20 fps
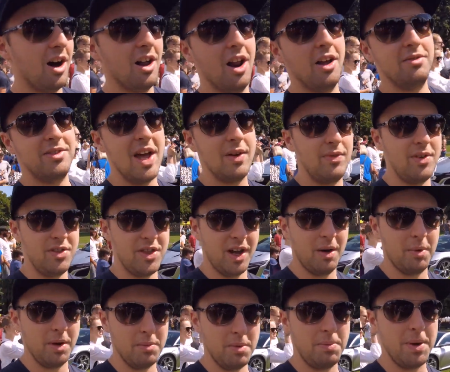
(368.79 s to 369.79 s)
and I definitely think I'm
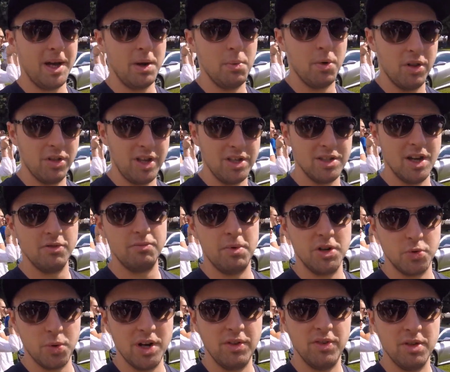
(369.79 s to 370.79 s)
going to be picking one of these up for my
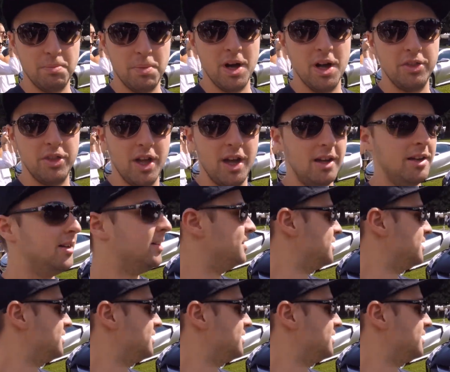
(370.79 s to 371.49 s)
25th birthday.